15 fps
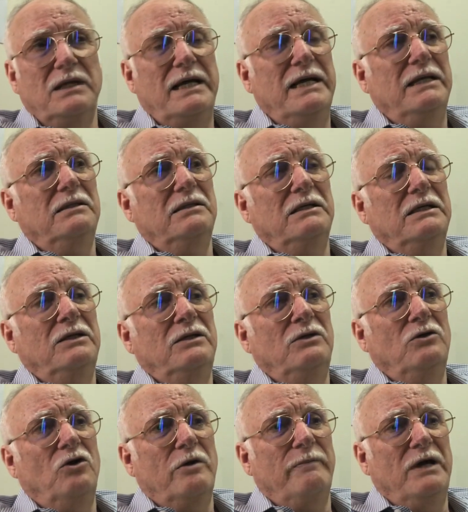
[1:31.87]
and
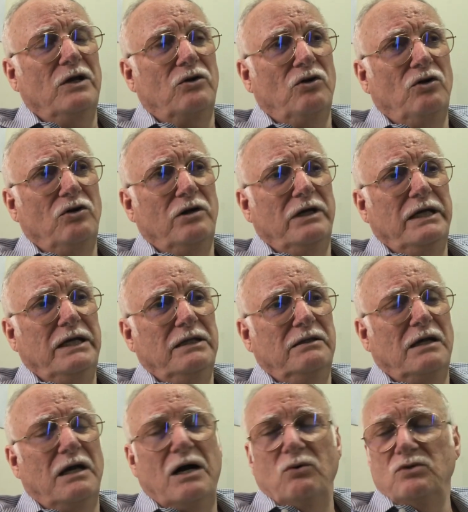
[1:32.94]
in normal
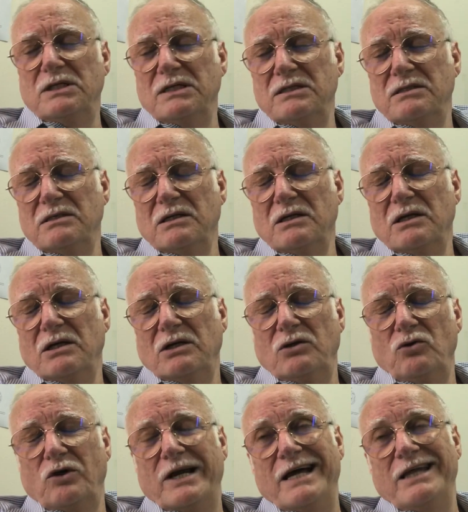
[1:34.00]
concrete houses
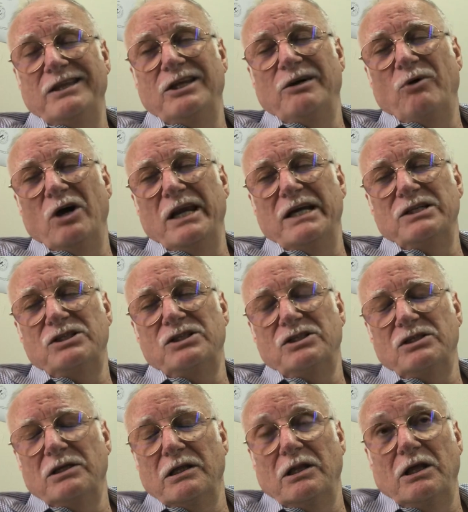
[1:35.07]
you can
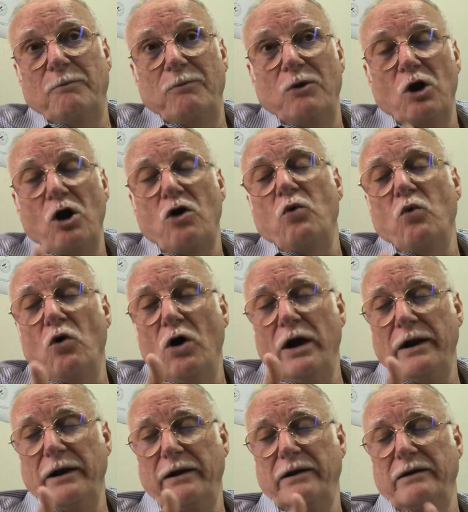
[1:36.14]
demolish the block
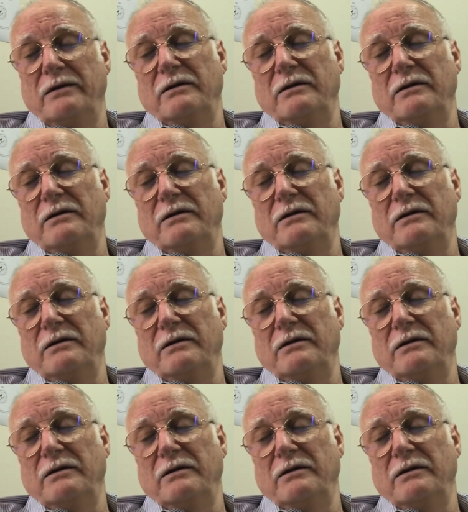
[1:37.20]
work